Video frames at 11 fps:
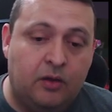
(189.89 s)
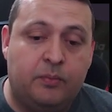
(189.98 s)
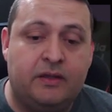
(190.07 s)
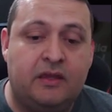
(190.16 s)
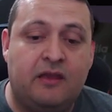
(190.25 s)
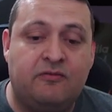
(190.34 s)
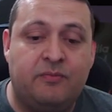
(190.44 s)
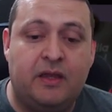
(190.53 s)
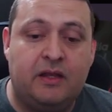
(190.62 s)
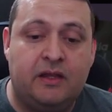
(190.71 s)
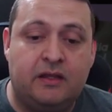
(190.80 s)
but they've
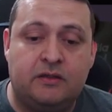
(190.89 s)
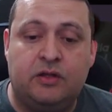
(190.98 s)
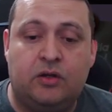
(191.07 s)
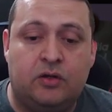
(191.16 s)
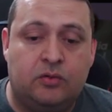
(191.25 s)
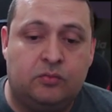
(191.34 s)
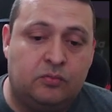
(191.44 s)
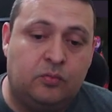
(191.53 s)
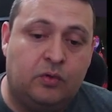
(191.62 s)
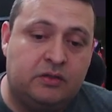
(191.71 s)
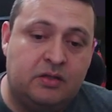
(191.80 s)
made it you know